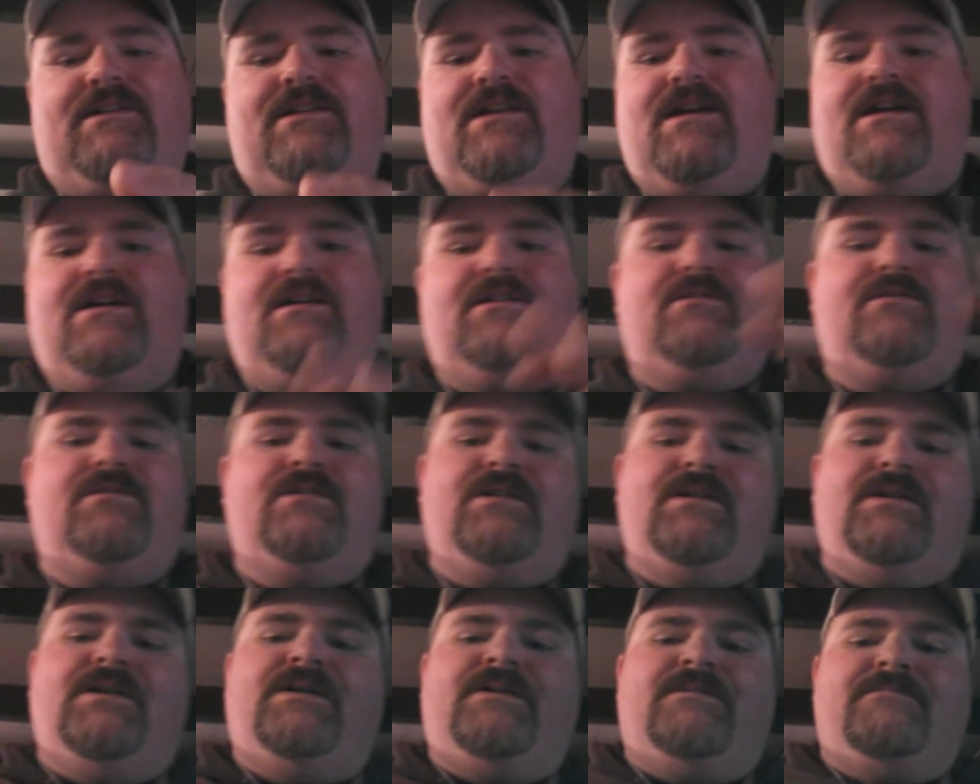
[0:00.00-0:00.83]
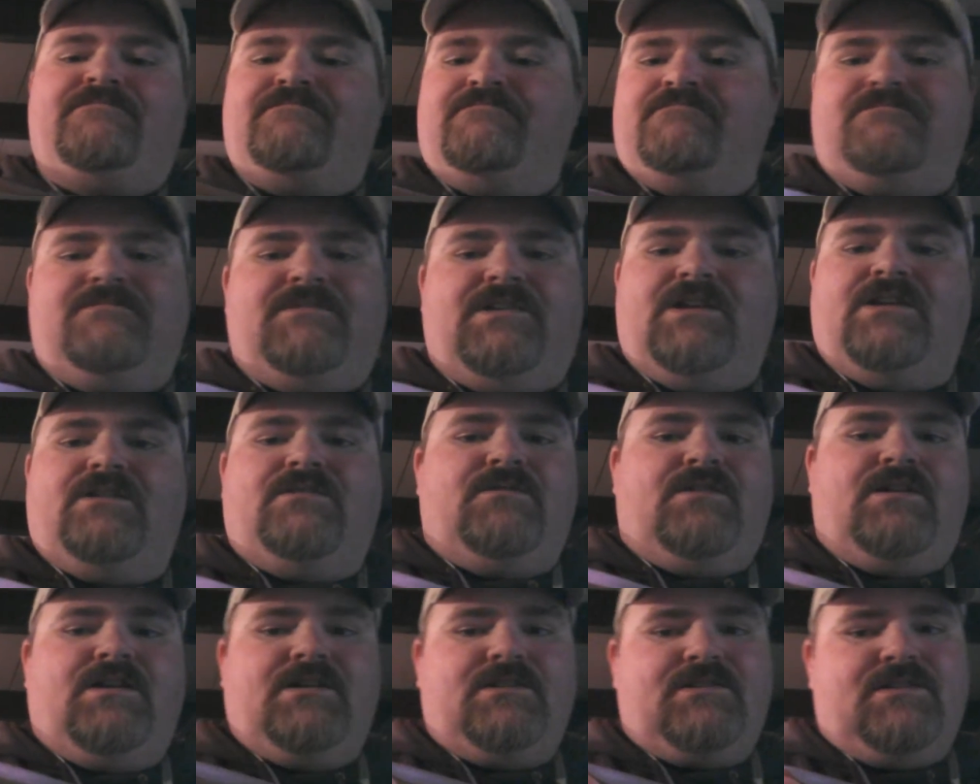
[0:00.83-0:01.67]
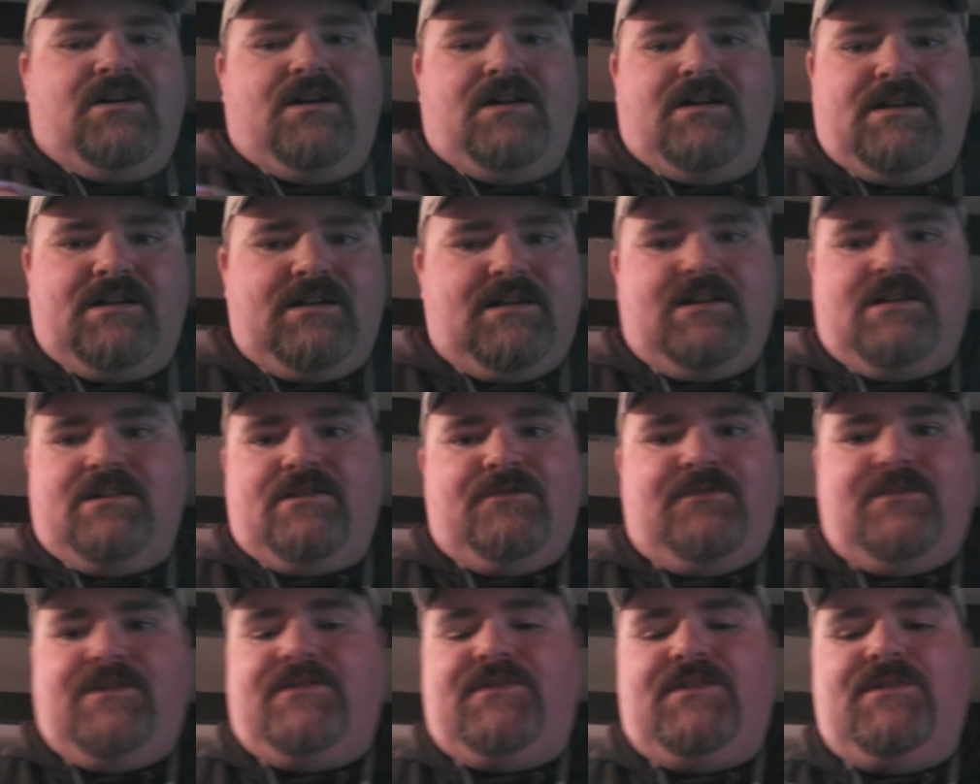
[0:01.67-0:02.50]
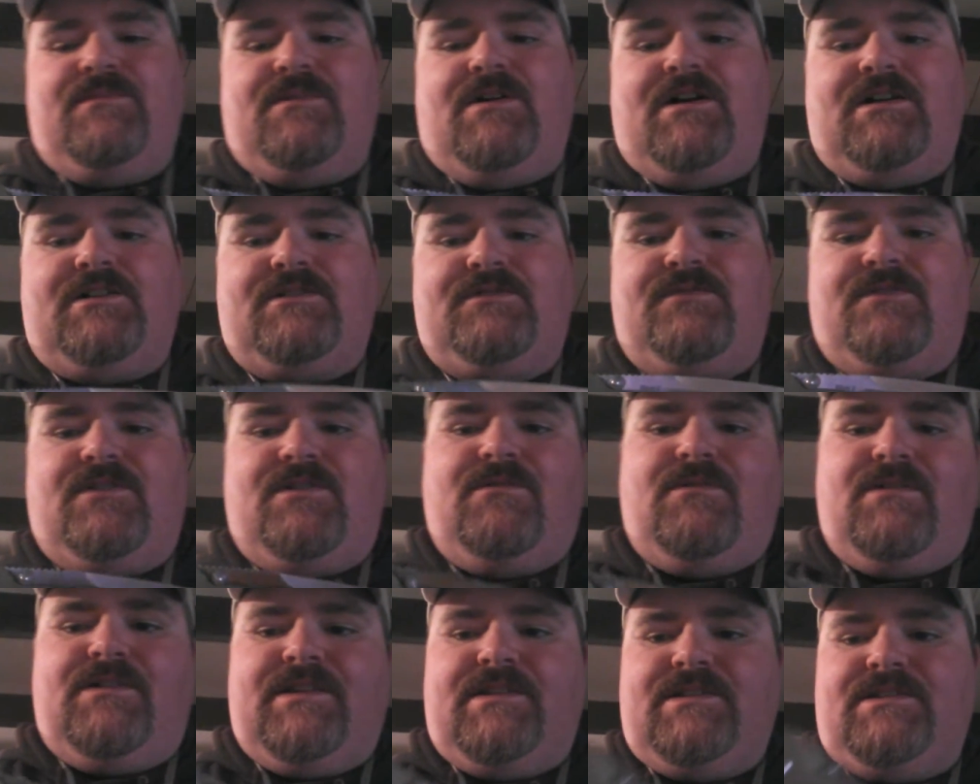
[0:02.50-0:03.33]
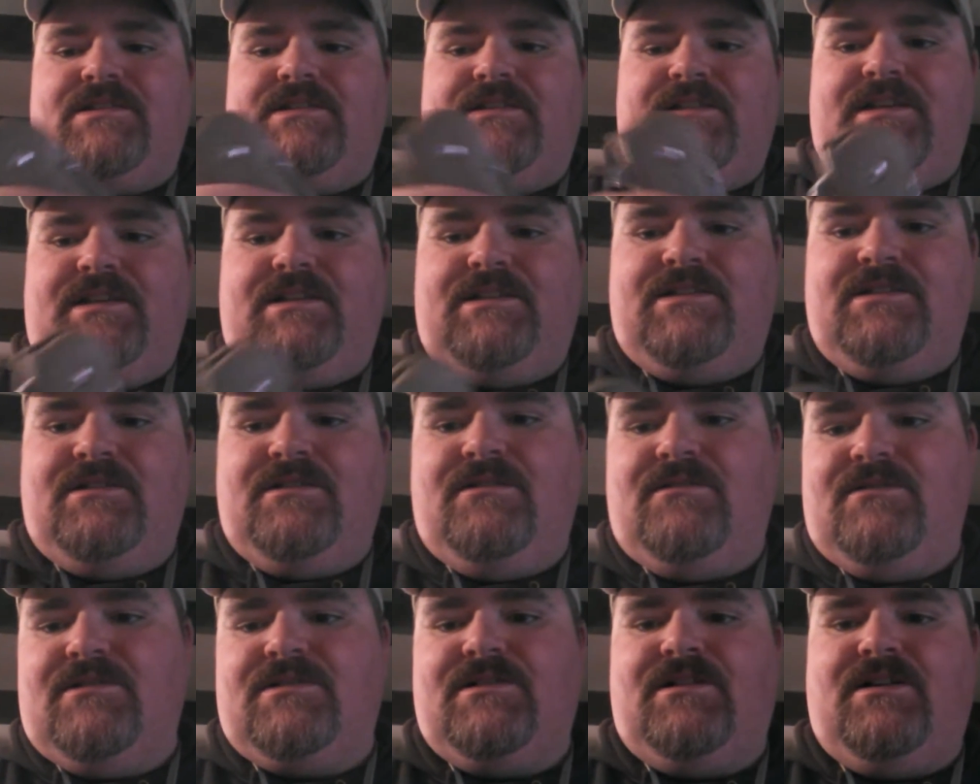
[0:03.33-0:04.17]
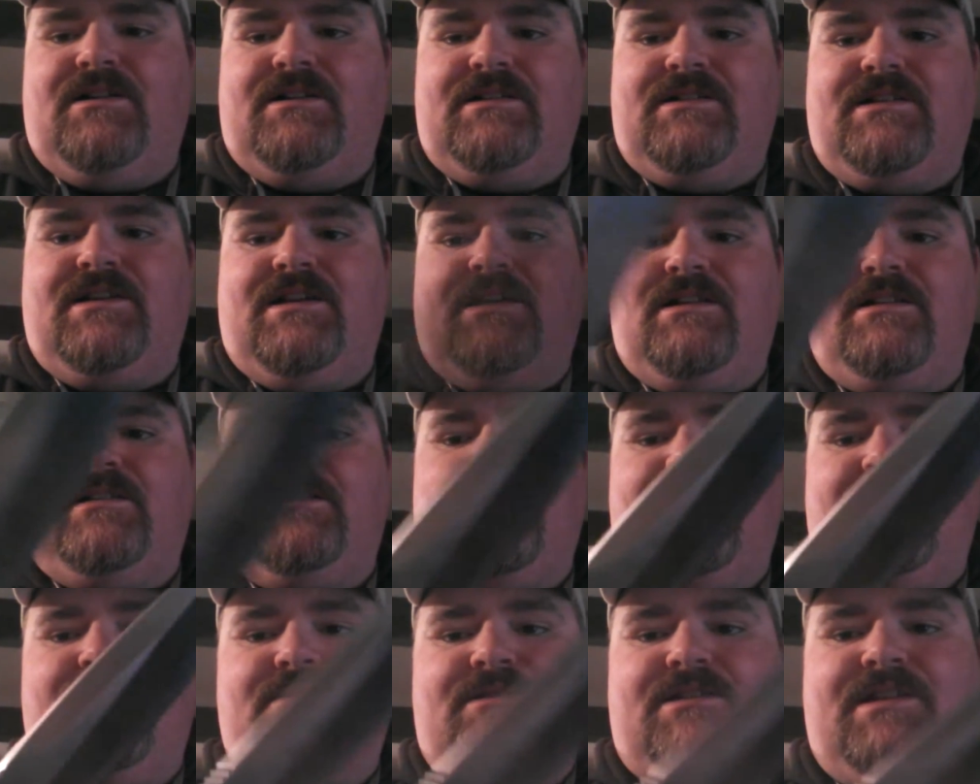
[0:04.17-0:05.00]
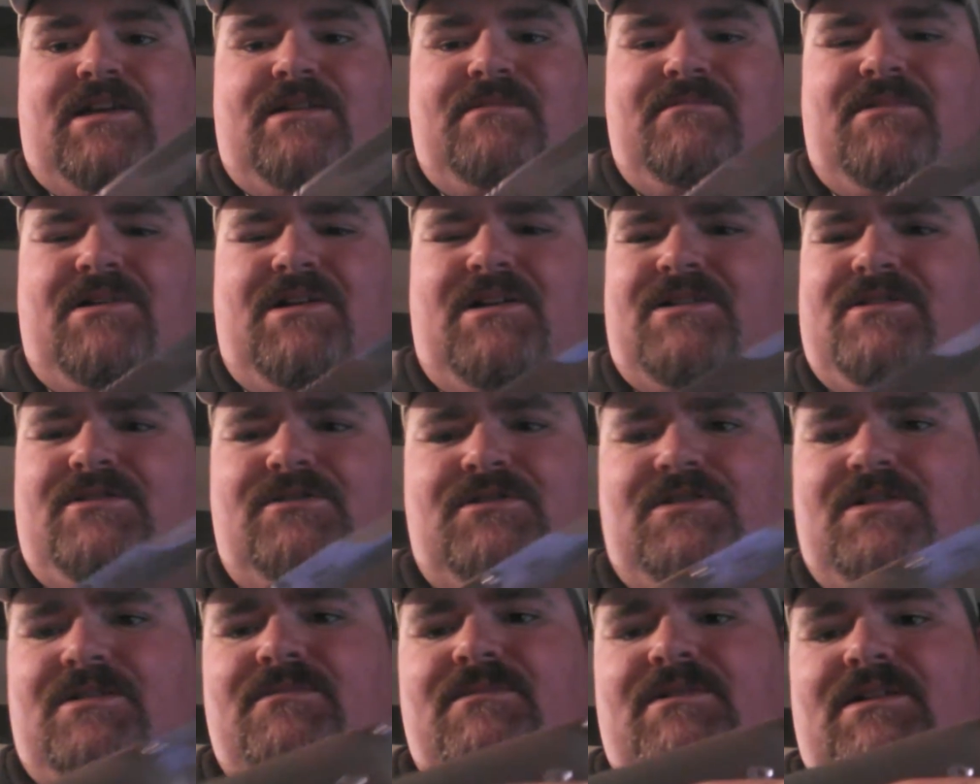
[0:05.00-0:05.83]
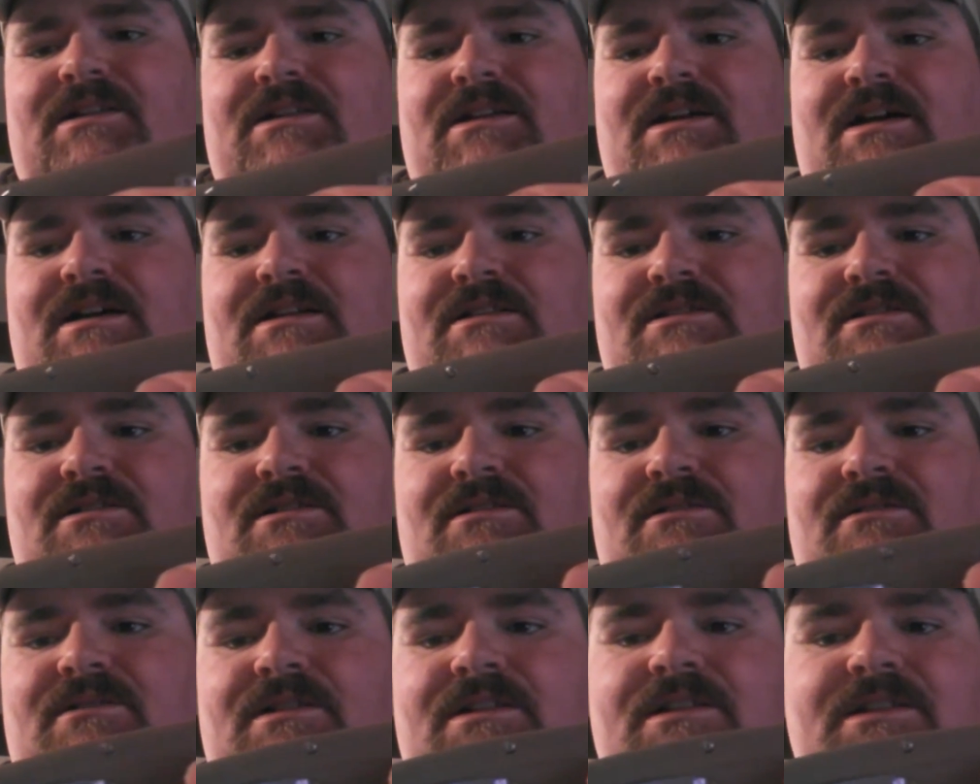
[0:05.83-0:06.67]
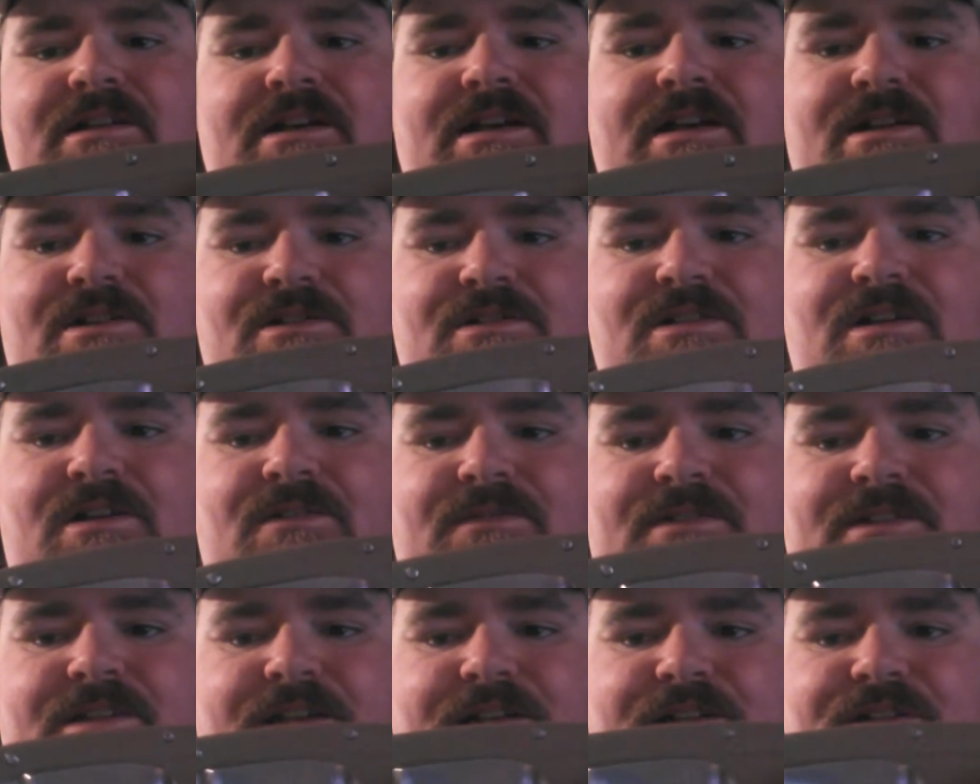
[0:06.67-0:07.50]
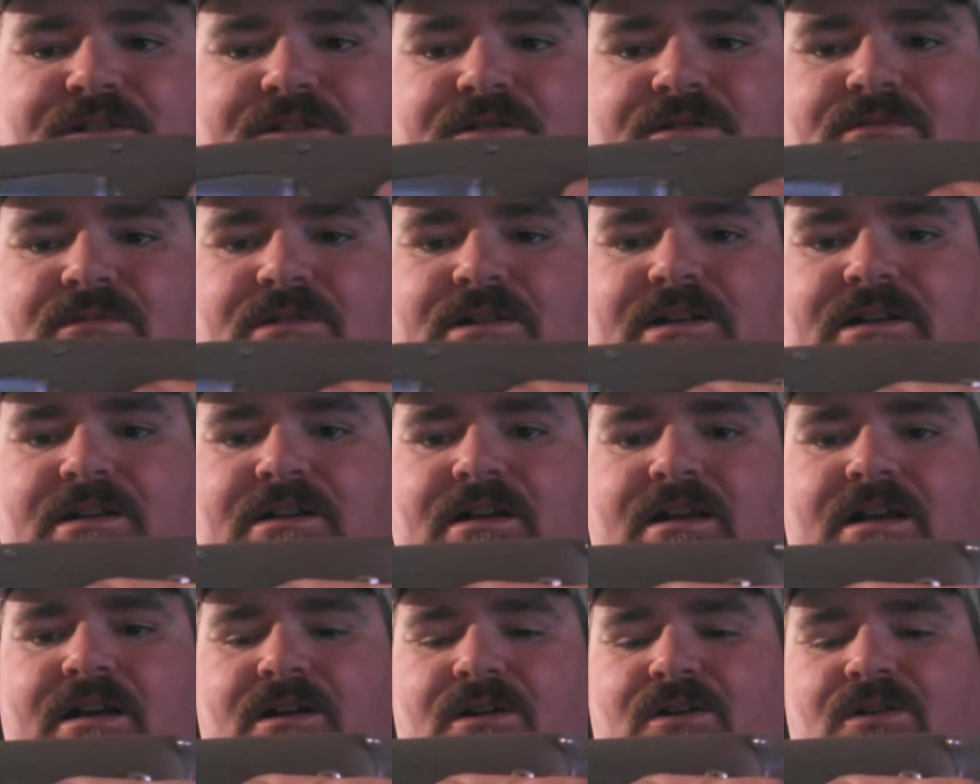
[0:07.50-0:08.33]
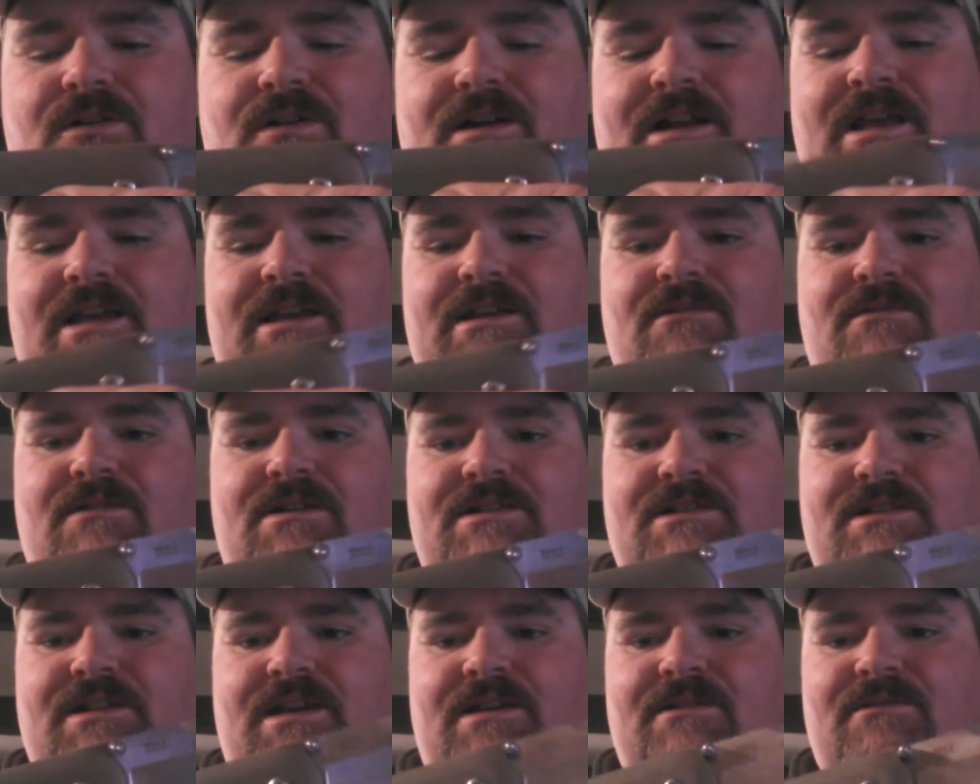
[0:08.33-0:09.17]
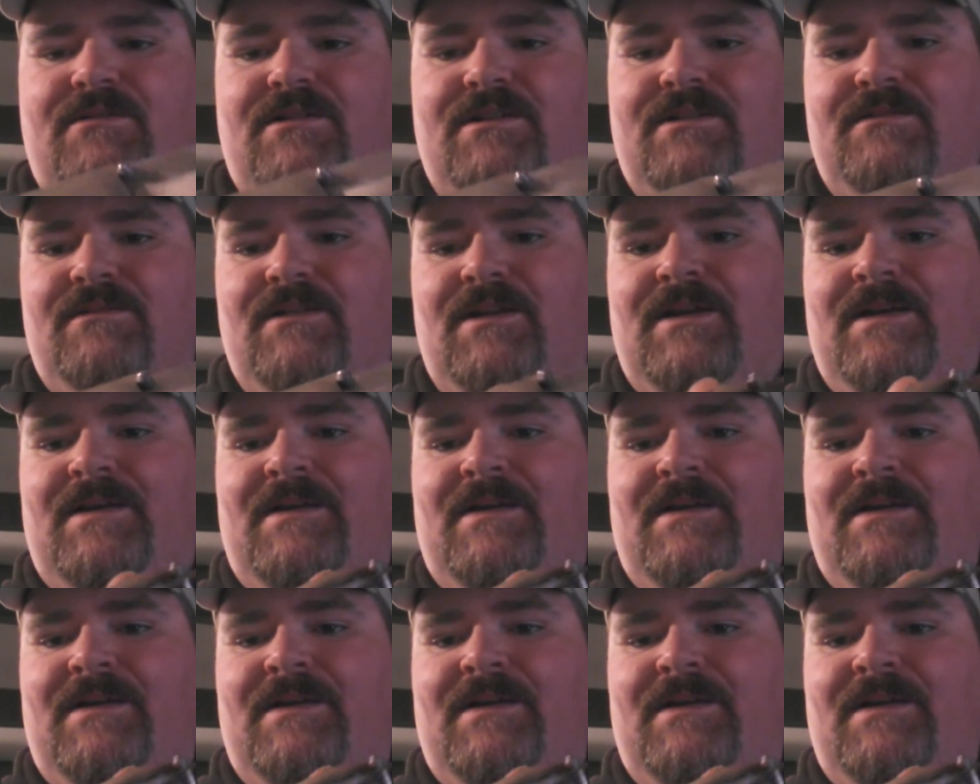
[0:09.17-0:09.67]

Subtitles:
Now, we're not talking another $50 for one that's in D2. We're talking $10 or something like that. So to get yourself a D2 one or an AUSA one,